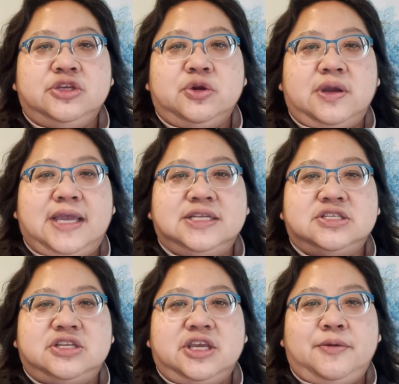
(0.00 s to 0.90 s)
your
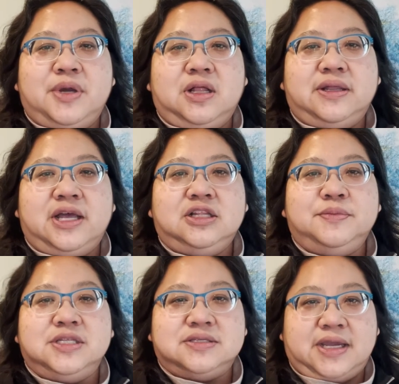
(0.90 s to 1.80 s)
HTML
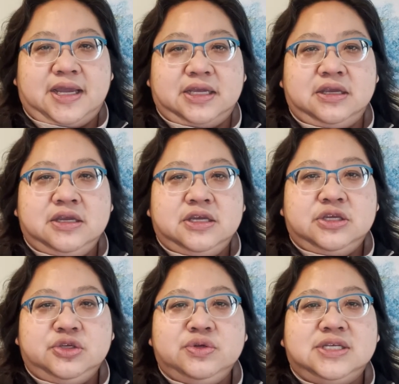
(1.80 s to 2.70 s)
element tag,
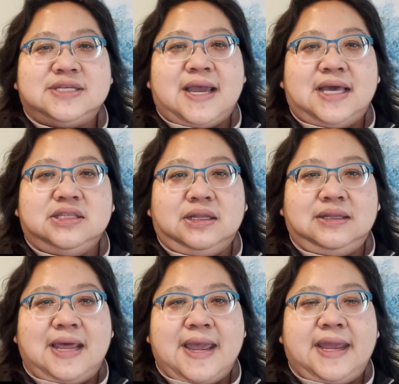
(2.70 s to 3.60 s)
you need to add the
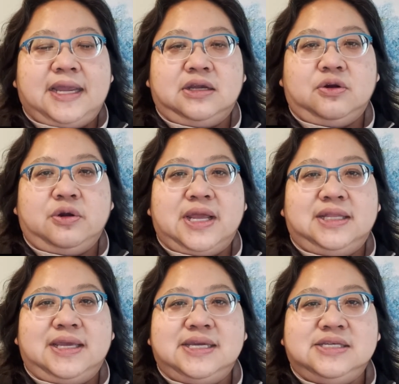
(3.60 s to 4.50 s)
lang, or
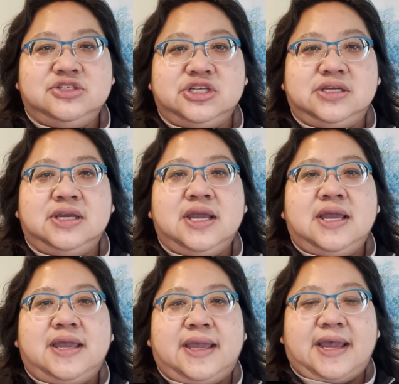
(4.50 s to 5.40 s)
L-A-N-G
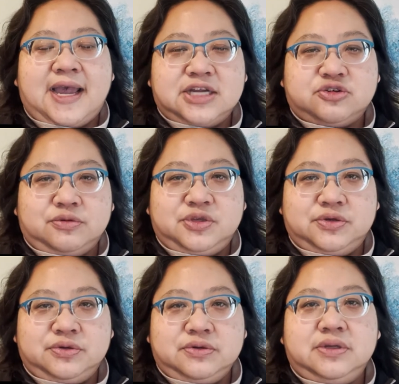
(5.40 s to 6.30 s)

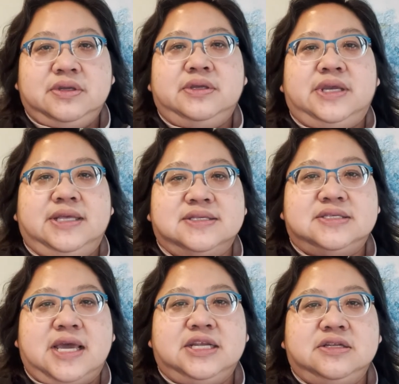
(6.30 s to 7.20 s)
attribute, and
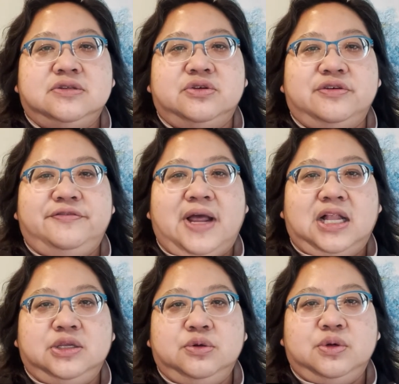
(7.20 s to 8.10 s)
set it to the
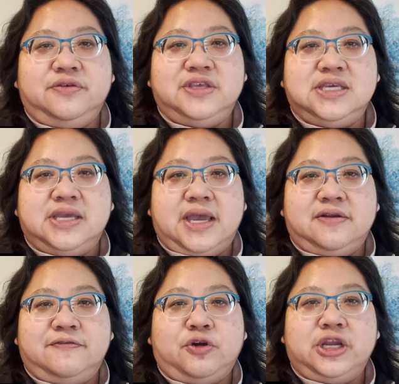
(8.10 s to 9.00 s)
value of
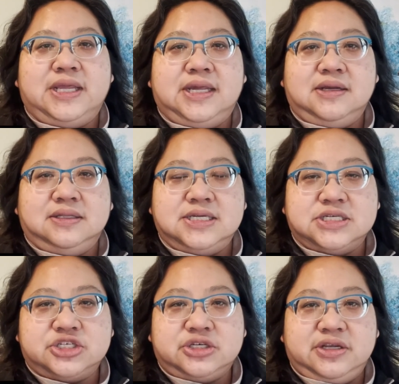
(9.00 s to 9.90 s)
EN for
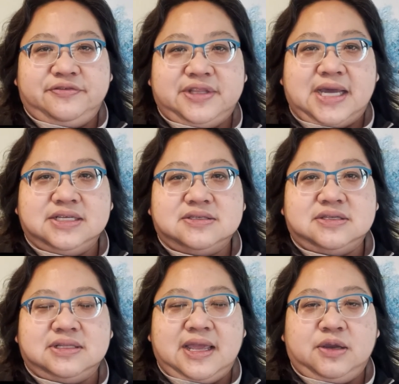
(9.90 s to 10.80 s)
English, if that is
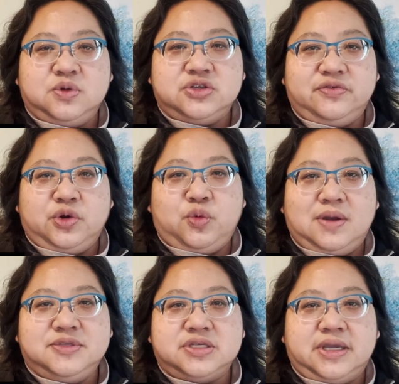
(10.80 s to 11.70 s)
the language of your
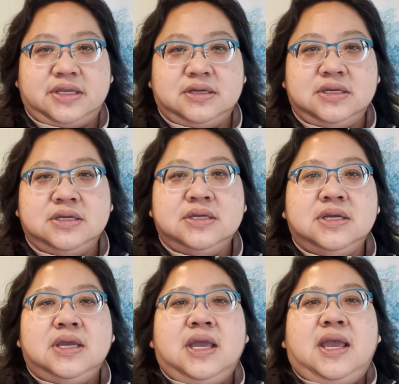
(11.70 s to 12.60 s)
website.
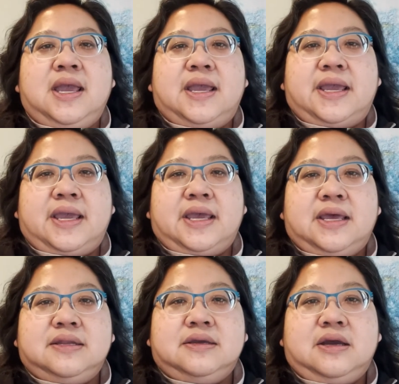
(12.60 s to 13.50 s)

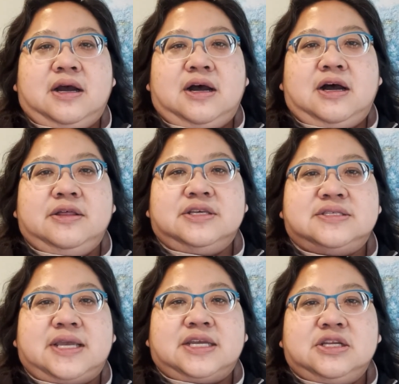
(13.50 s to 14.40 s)
And the
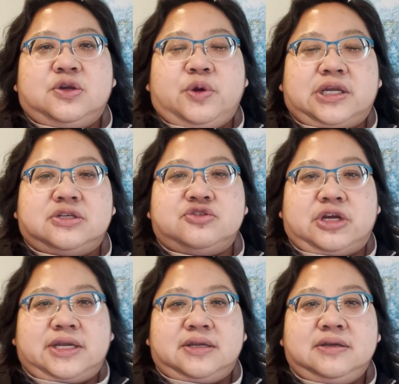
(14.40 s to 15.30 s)
second quick
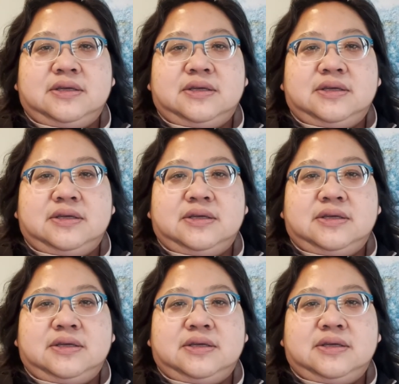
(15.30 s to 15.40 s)
trick